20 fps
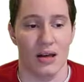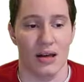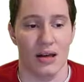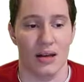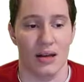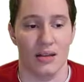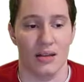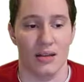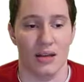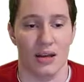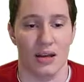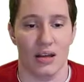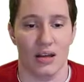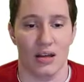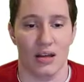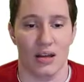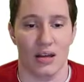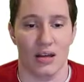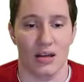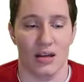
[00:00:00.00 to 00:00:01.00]
And
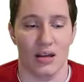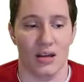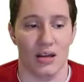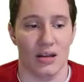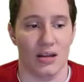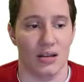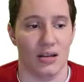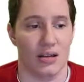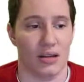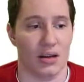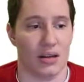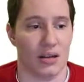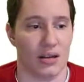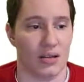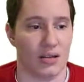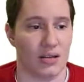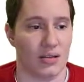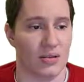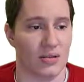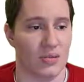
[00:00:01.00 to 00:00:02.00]
then
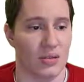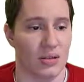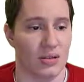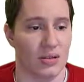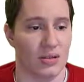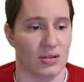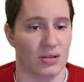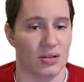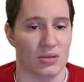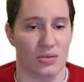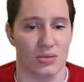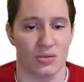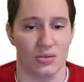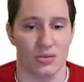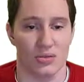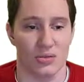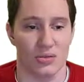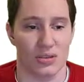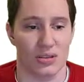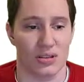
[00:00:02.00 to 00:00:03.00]
we could
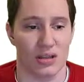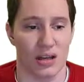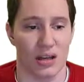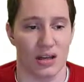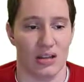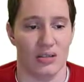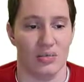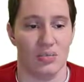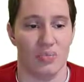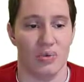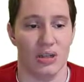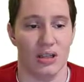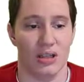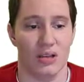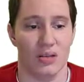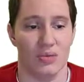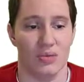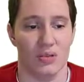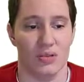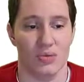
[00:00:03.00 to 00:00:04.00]
do side
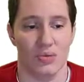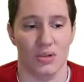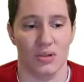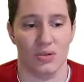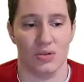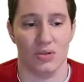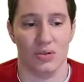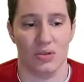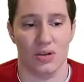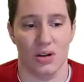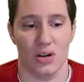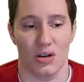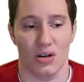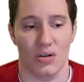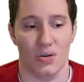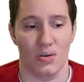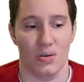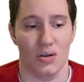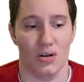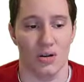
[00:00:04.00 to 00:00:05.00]
B, which we don't
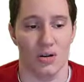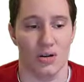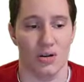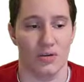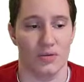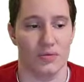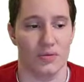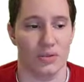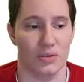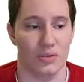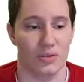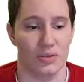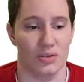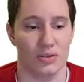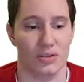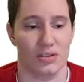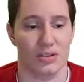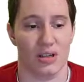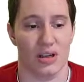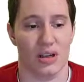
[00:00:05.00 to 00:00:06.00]
know, over
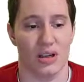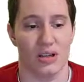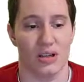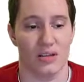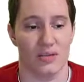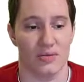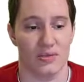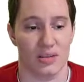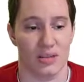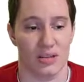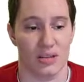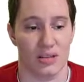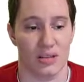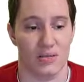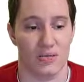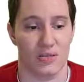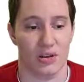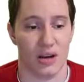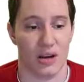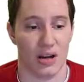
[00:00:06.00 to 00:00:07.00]
sine of
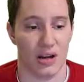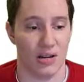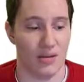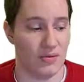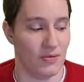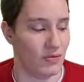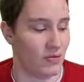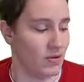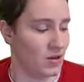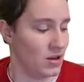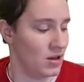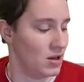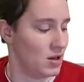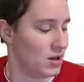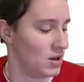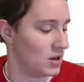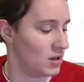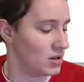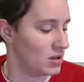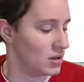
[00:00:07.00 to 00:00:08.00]
65.
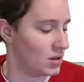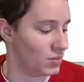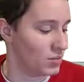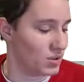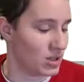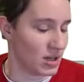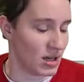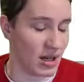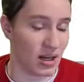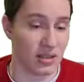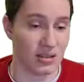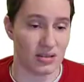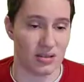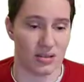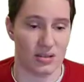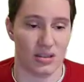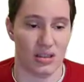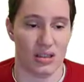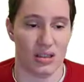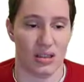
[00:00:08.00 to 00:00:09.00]
Now we
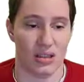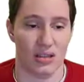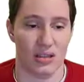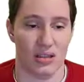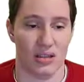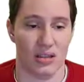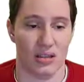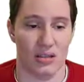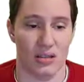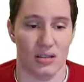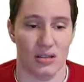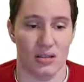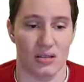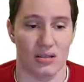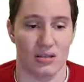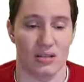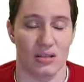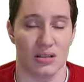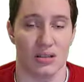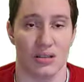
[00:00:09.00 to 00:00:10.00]
actually can
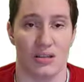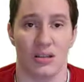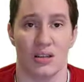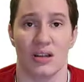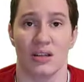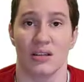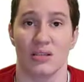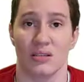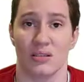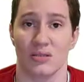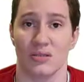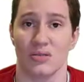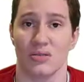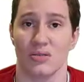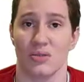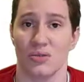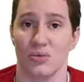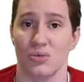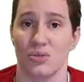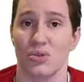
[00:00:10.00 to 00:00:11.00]
just
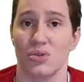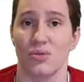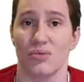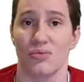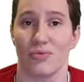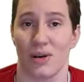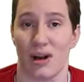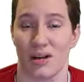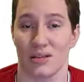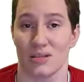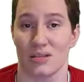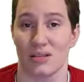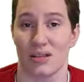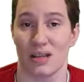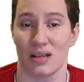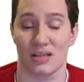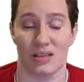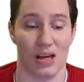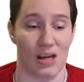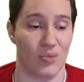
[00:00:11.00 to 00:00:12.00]
do two fractions
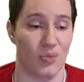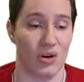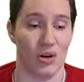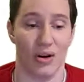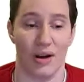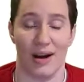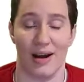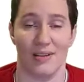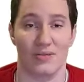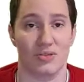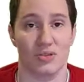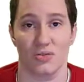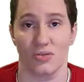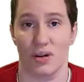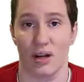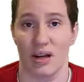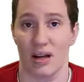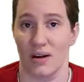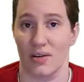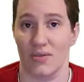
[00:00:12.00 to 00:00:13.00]
at a time. We don't have to
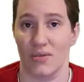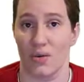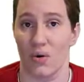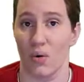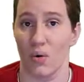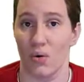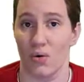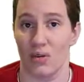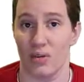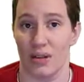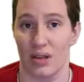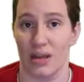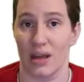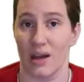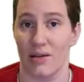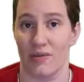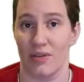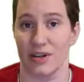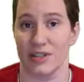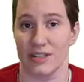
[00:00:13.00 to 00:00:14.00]
write out the whole thing
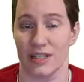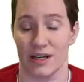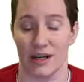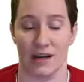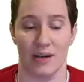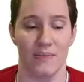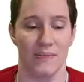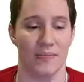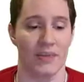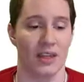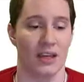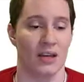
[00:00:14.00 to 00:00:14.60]
every time,